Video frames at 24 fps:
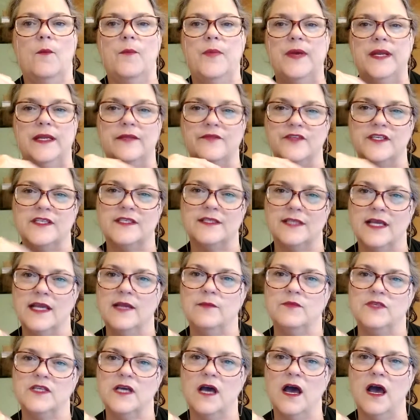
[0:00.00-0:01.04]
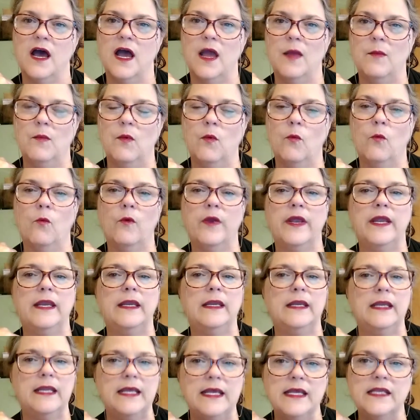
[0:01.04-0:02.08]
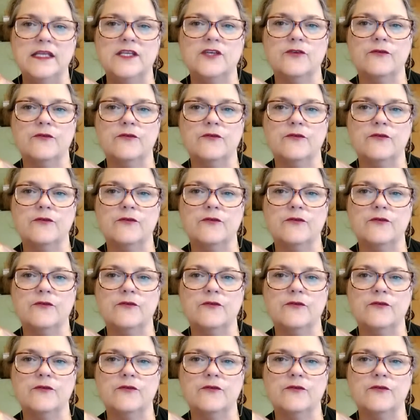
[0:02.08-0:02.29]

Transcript: But at the same time, we need